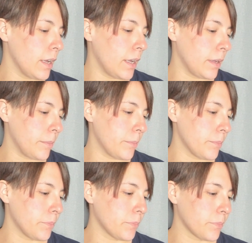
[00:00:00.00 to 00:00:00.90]
Um,
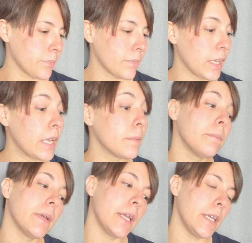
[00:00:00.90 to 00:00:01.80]

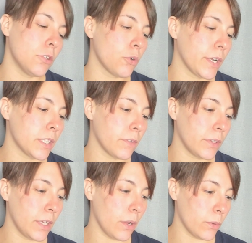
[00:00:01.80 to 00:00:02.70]
He transferred
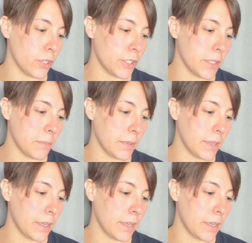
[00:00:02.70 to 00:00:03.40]
the ownership